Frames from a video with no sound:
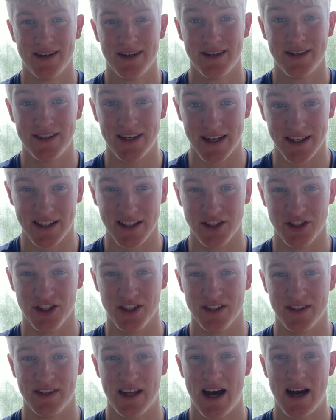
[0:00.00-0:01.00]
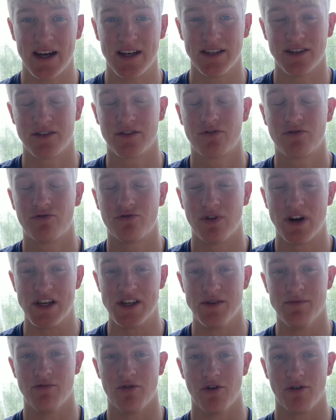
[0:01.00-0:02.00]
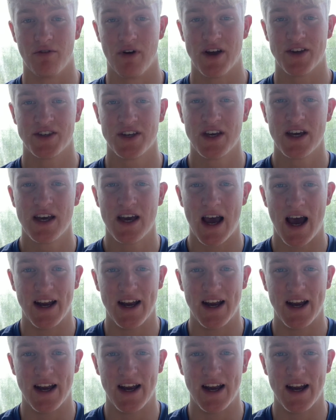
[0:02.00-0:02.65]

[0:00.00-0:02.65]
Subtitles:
6 inches, that is crazy progress,